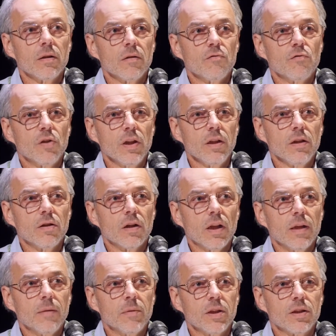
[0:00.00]
really good
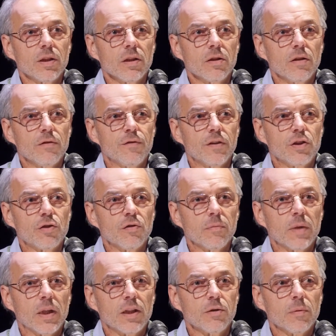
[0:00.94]
limits and good fishery
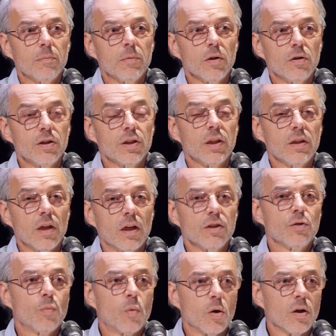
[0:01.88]
management, because it
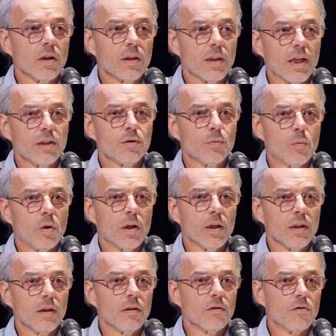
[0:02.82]
does work. That's
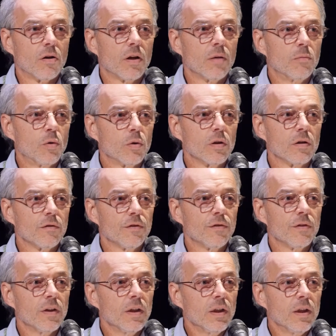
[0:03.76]
why there are more
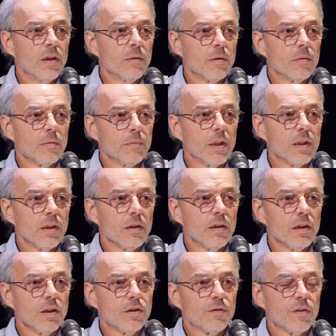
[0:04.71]
of many of
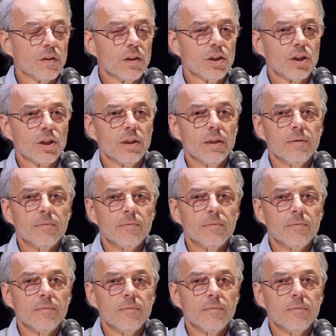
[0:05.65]
these fish,